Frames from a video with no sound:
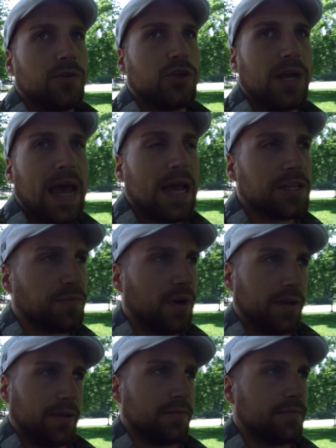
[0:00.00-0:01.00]
She has
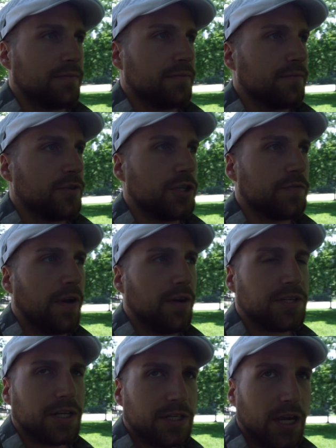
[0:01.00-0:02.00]
money. She's
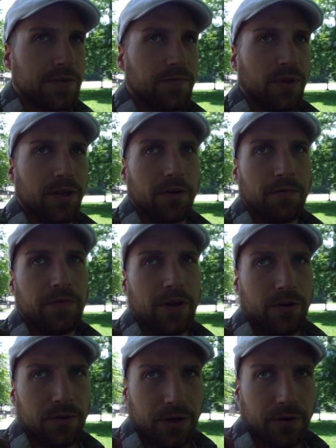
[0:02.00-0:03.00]
very successful in her
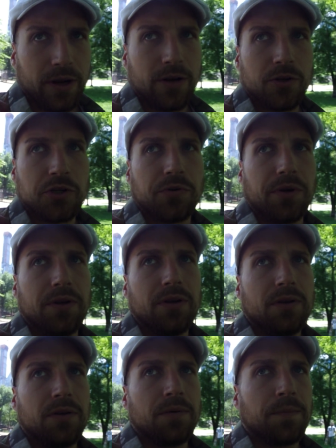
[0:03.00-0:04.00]
field, in her industry.